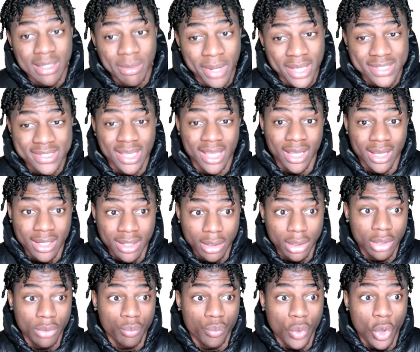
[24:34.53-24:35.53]
I'm not saying
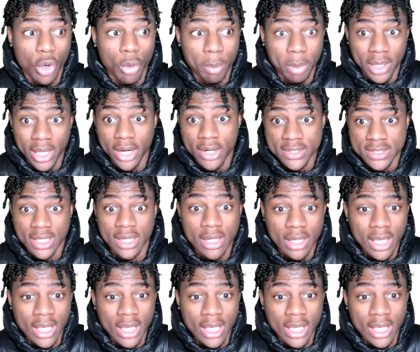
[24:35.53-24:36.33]
good role players and,